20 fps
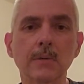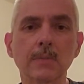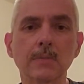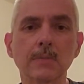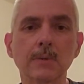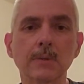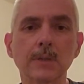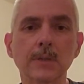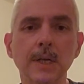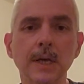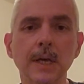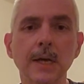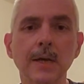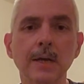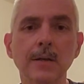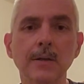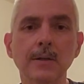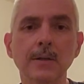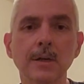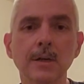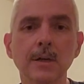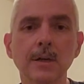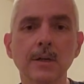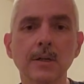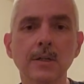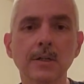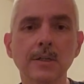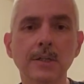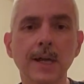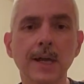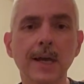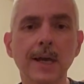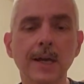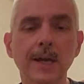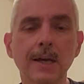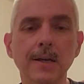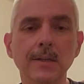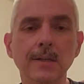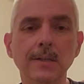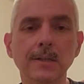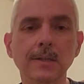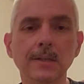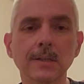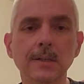stays.